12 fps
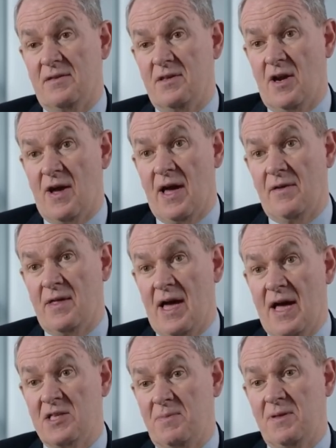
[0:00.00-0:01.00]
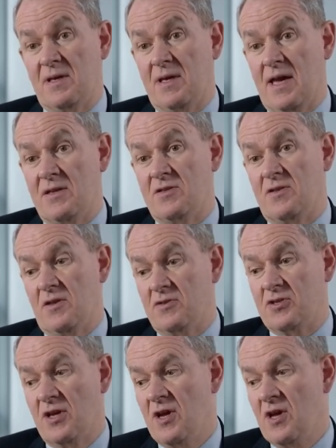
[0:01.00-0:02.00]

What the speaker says: you know, how it has been the case that